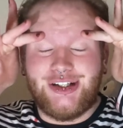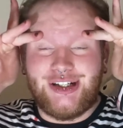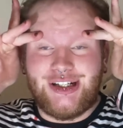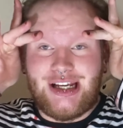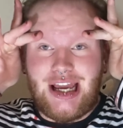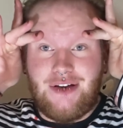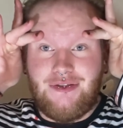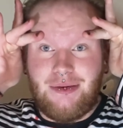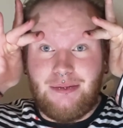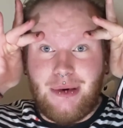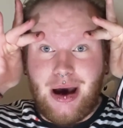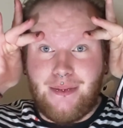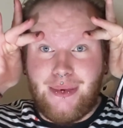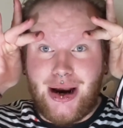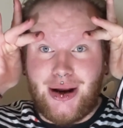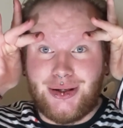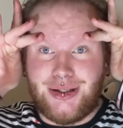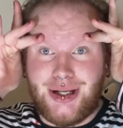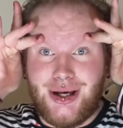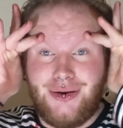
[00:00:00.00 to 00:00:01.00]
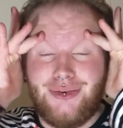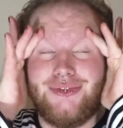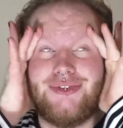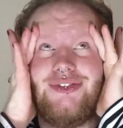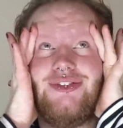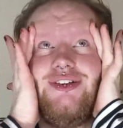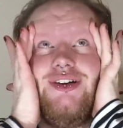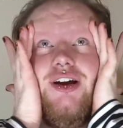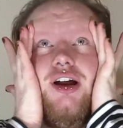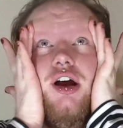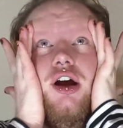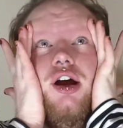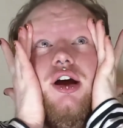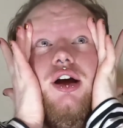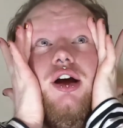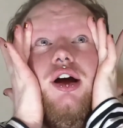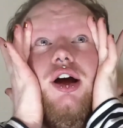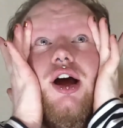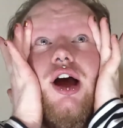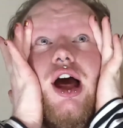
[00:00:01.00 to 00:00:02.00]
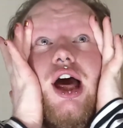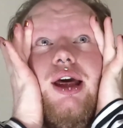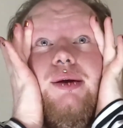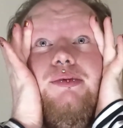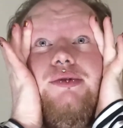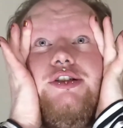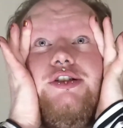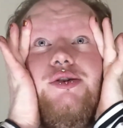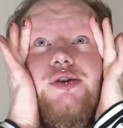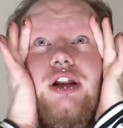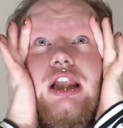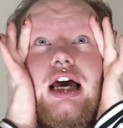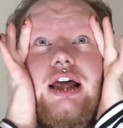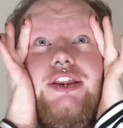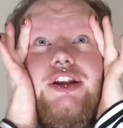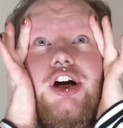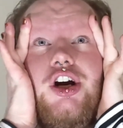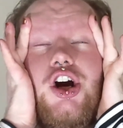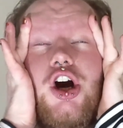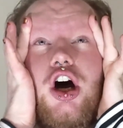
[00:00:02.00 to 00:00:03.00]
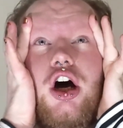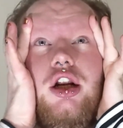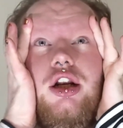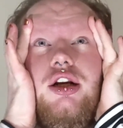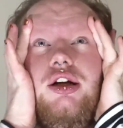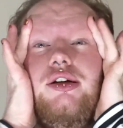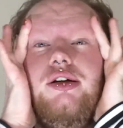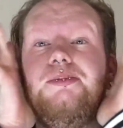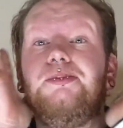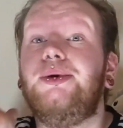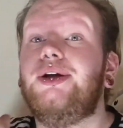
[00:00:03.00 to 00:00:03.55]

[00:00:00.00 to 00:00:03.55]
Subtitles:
shaven my brows off. I'm so glad they're gone,